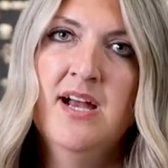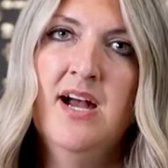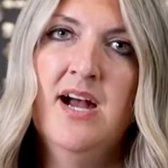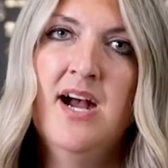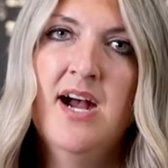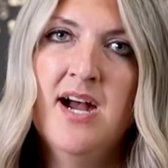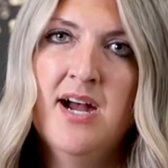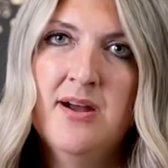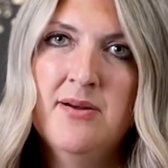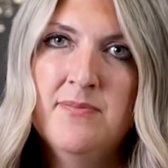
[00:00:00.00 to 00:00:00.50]

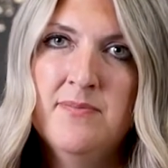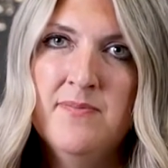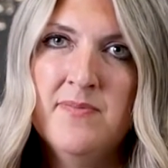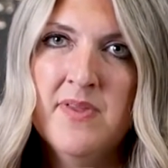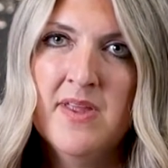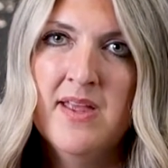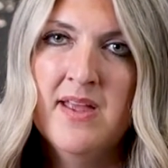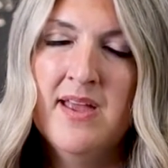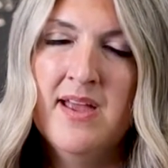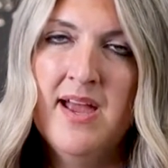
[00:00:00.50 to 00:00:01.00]
And
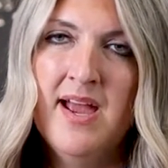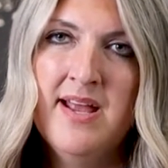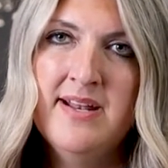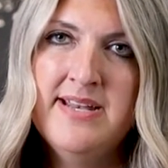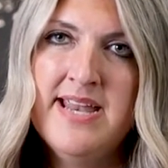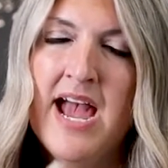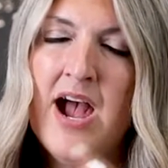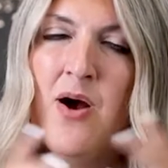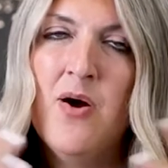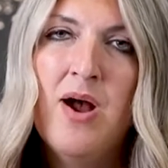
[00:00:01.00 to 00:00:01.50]

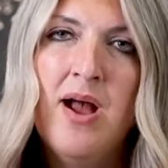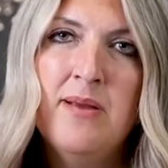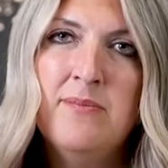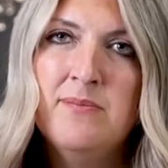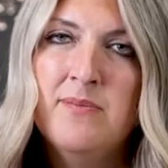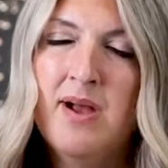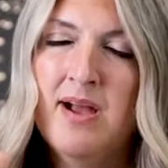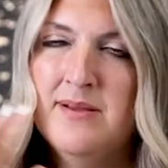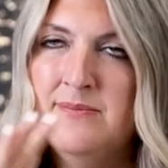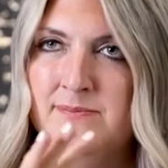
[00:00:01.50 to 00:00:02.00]
now
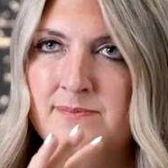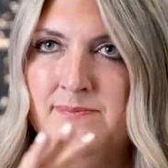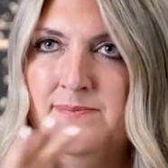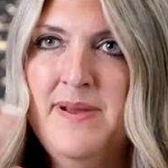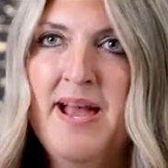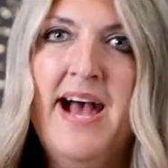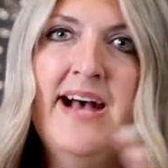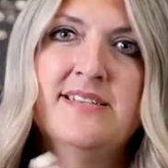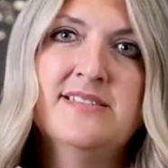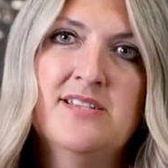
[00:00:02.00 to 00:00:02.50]
I'm
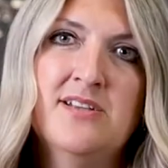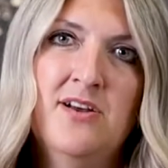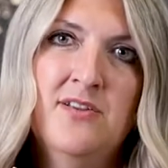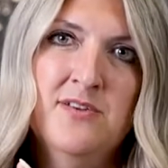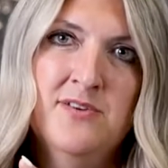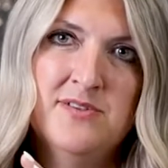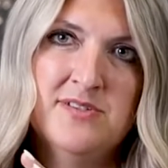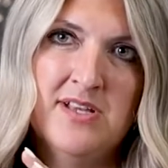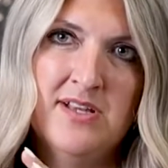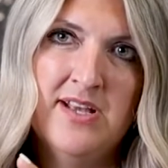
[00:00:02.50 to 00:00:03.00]
past a
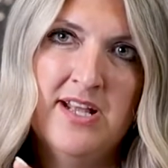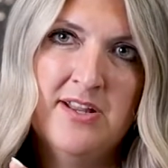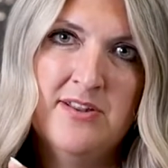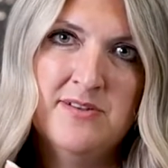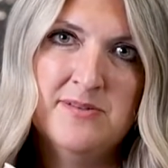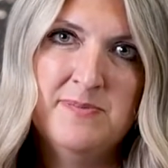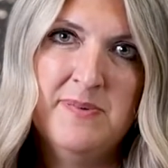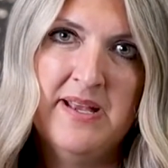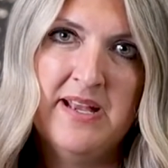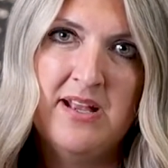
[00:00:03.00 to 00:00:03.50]
lot of
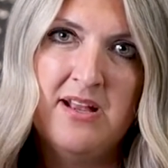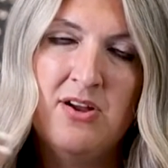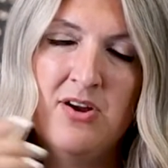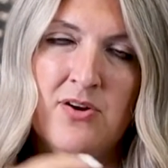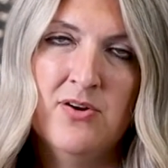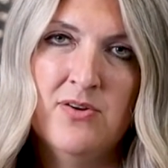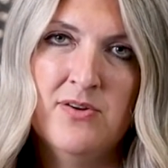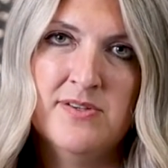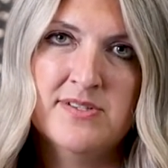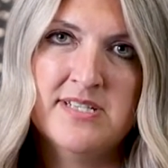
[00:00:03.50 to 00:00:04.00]
those big
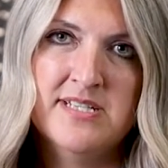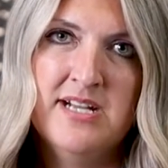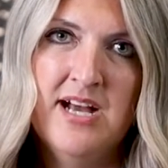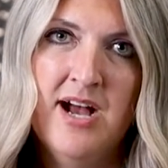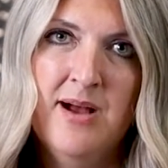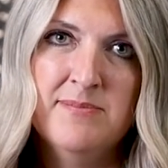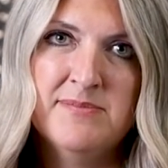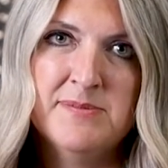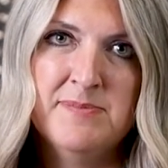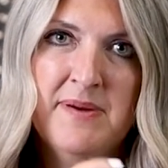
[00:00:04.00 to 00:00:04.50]
hurdles and humps.